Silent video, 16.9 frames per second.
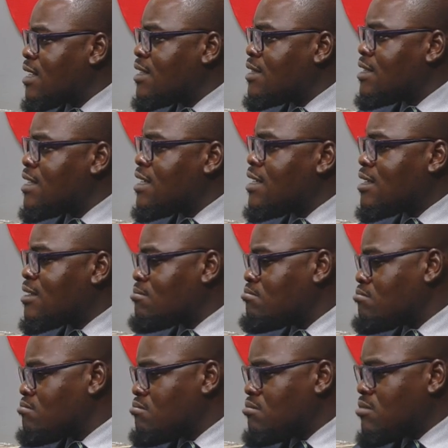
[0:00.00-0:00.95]
I think
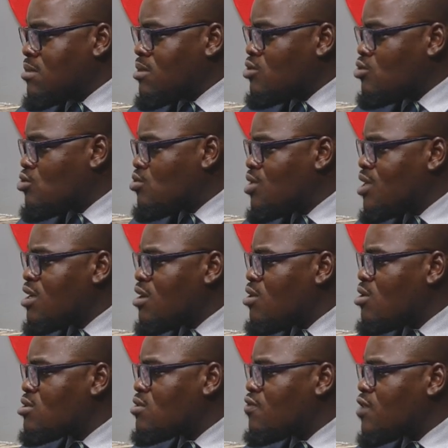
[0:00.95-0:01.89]
during the
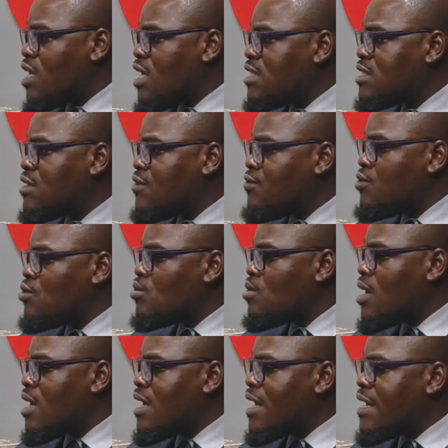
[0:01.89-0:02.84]
course of the
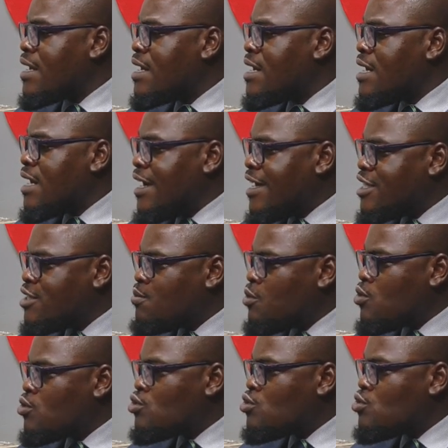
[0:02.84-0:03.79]
interview, I, I
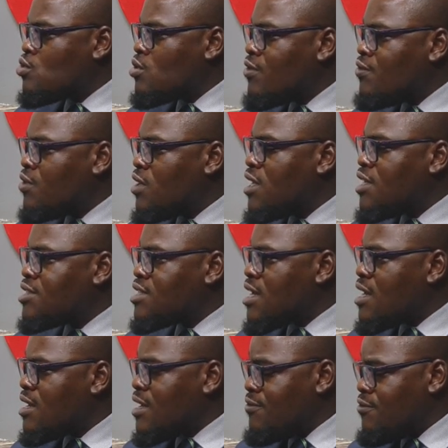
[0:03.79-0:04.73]
spoke to a
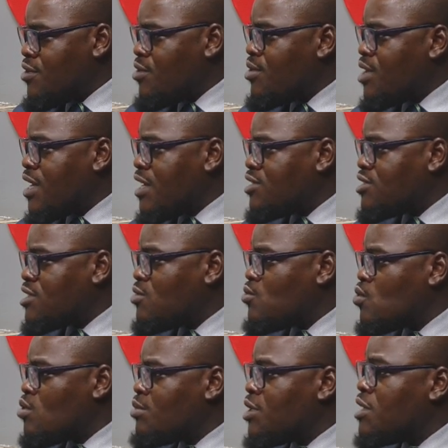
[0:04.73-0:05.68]
villager, a very aged
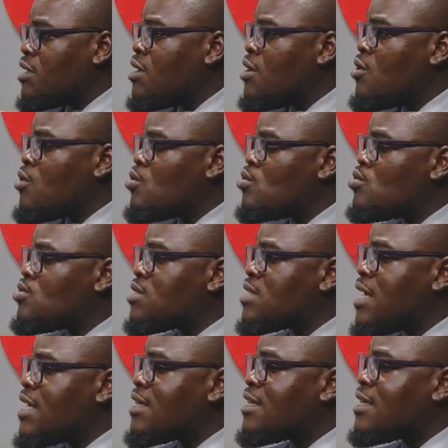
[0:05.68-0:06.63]
woman, who
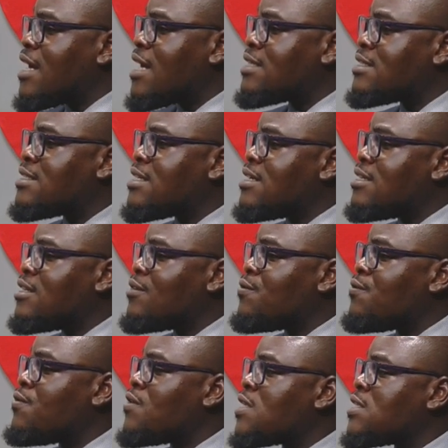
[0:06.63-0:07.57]
said that
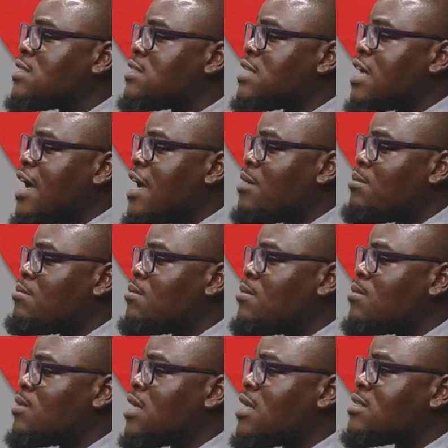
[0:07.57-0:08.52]
the first
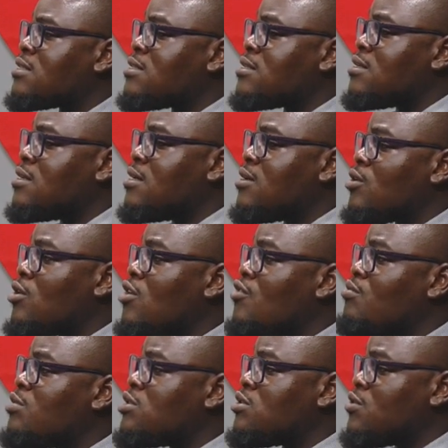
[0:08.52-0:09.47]
time that
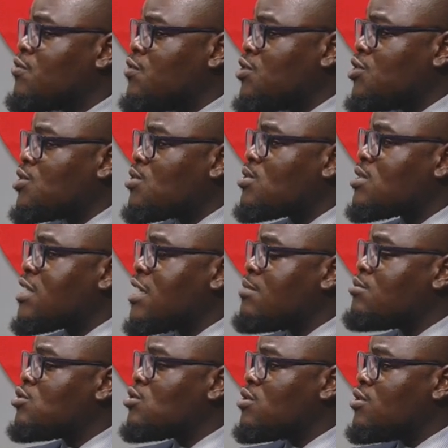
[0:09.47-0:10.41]
government officials
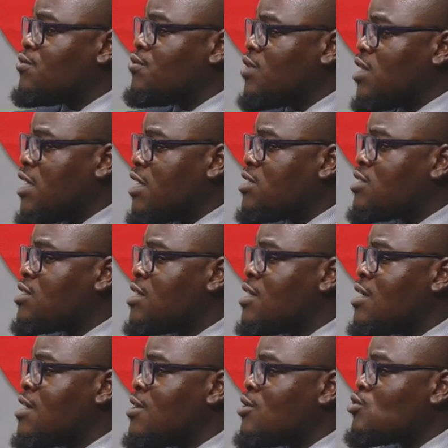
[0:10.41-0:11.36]
came to the village
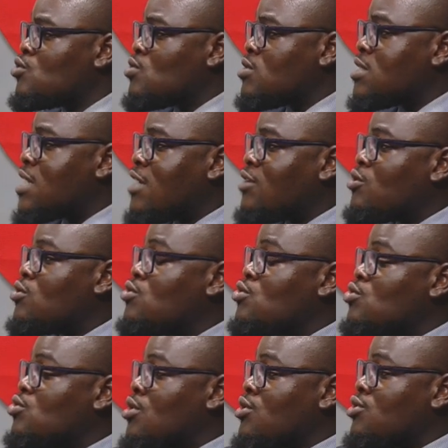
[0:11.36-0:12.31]
to start
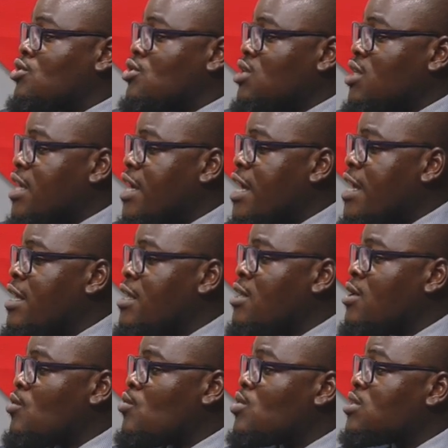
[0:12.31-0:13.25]
construction there
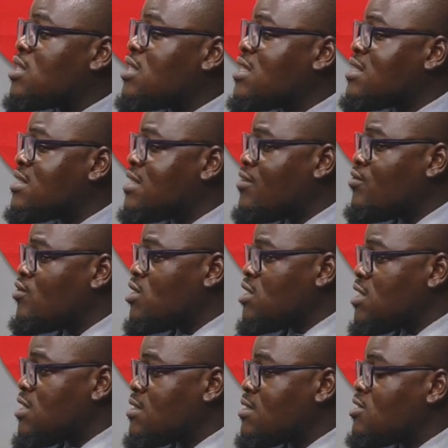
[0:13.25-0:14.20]
was in the
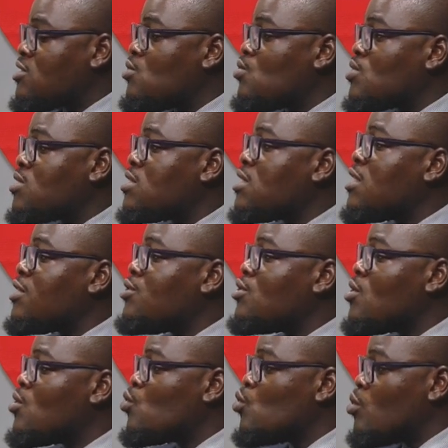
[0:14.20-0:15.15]
70s. She was still a
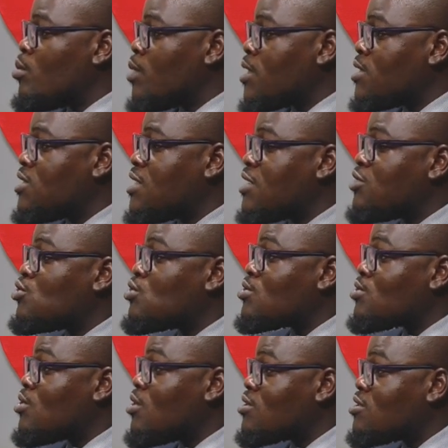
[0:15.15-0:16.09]
young woman. She had
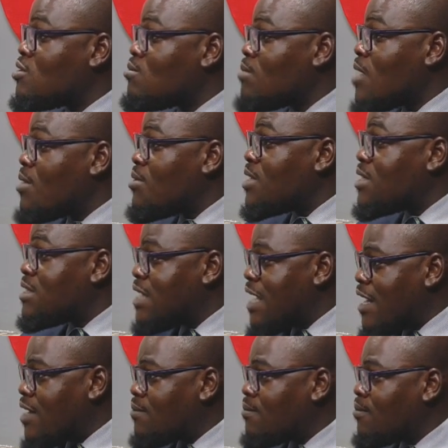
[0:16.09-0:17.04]
just gotten married
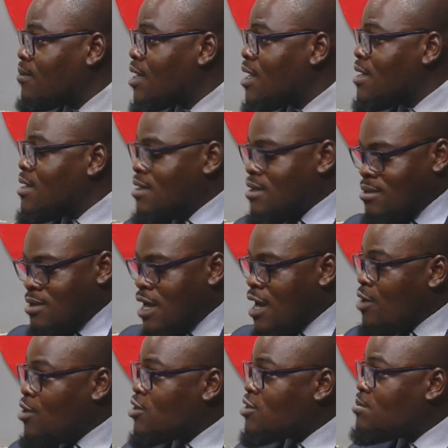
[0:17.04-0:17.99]
then.
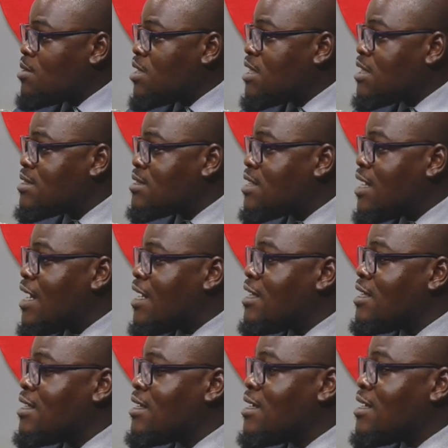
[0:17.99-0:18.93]
Her husband has
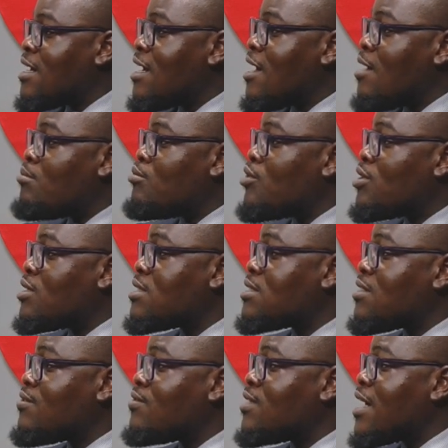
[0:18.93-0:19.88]
died. Her
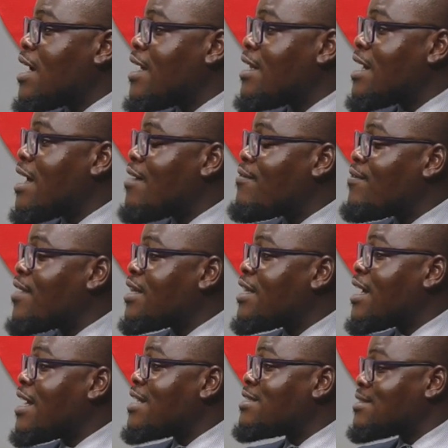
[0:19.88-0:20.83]
brothers have died. Her
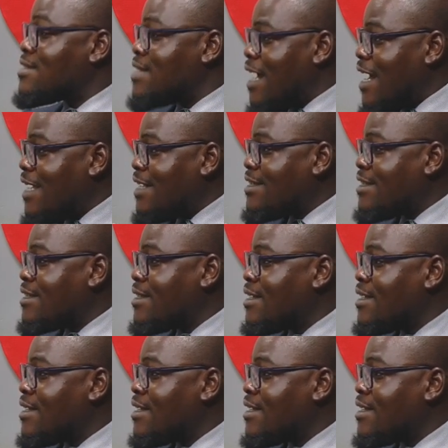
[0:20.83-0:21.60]
father has died.